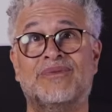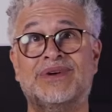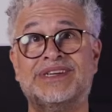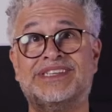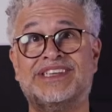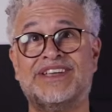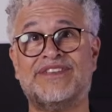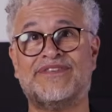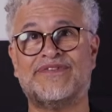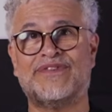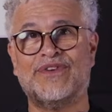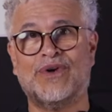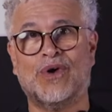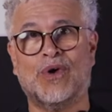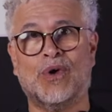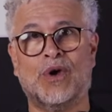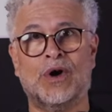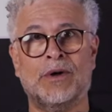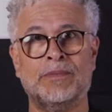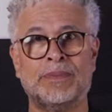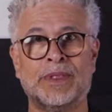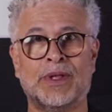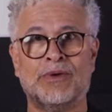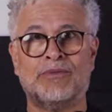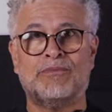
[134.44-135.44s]
which is
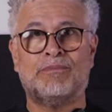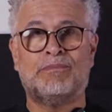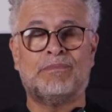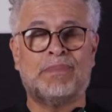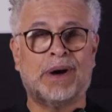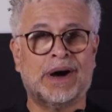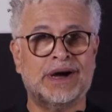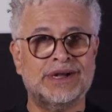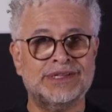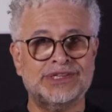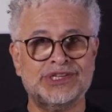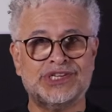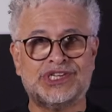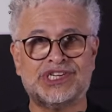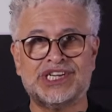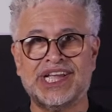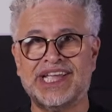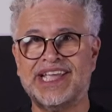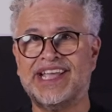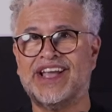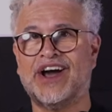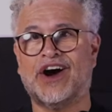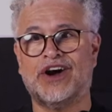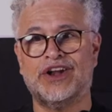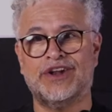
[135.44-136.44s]
for
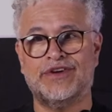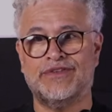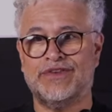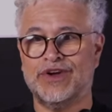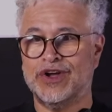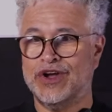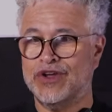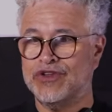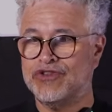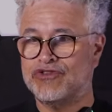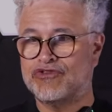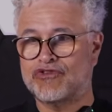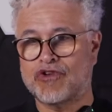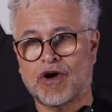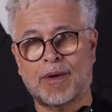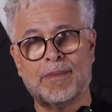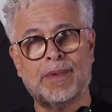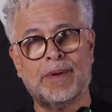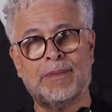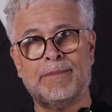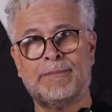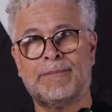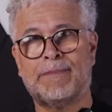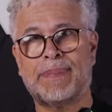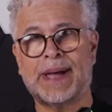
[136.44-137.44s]
punchy kind of drum
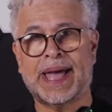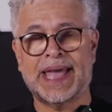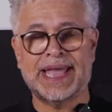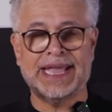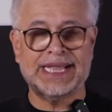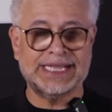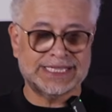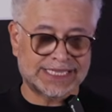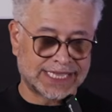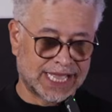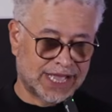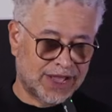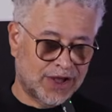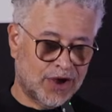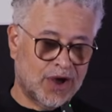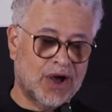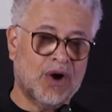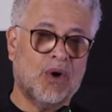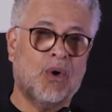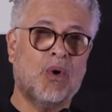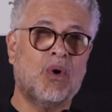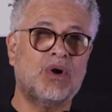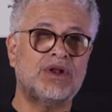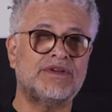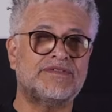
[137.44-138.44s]
and bass,
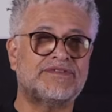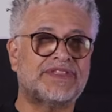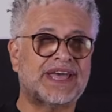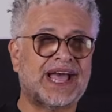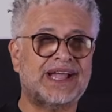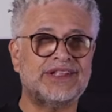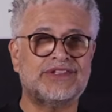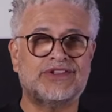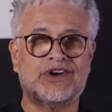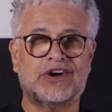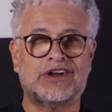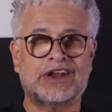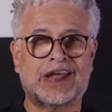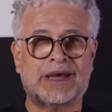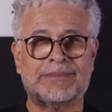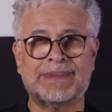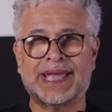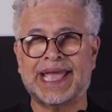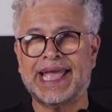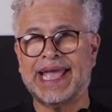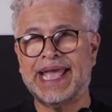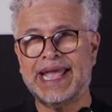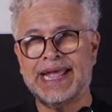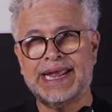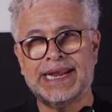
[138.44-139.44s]
all of that
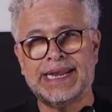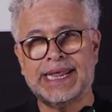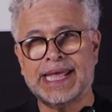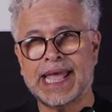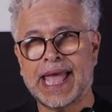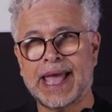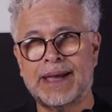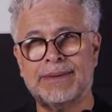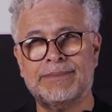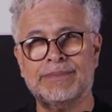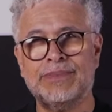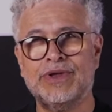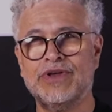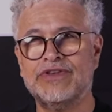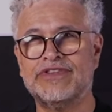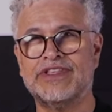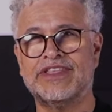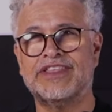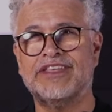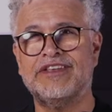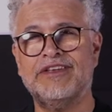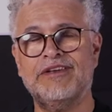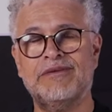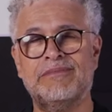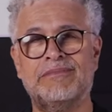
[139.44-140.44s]
dynamic EDM
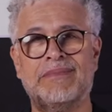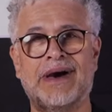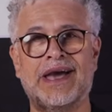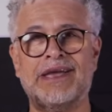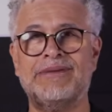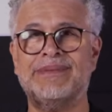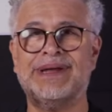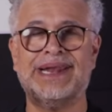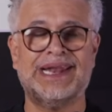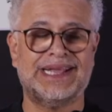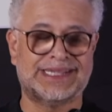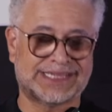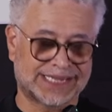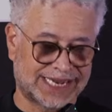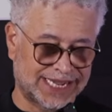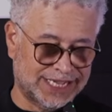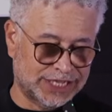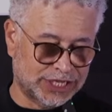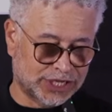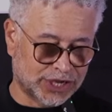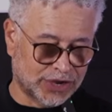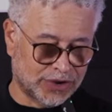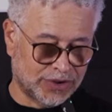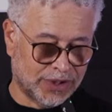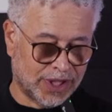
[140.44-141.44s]
music that you may be
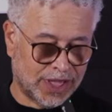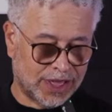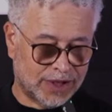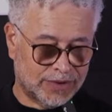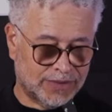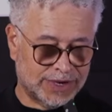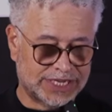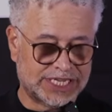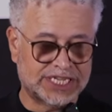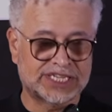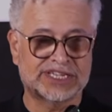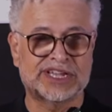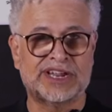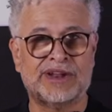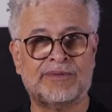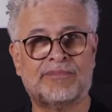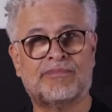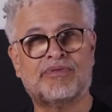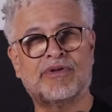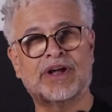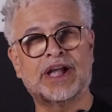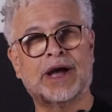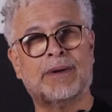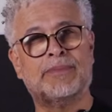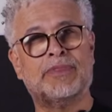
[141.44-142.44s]
listening to, which is going to
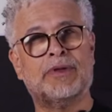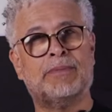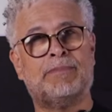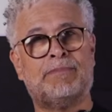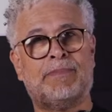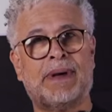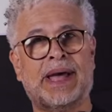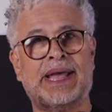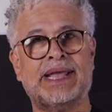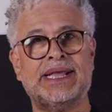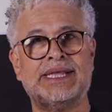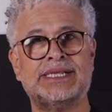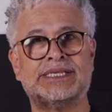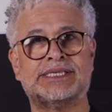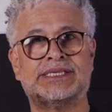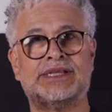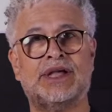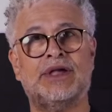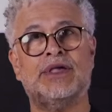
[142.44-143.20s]
bring up the bass,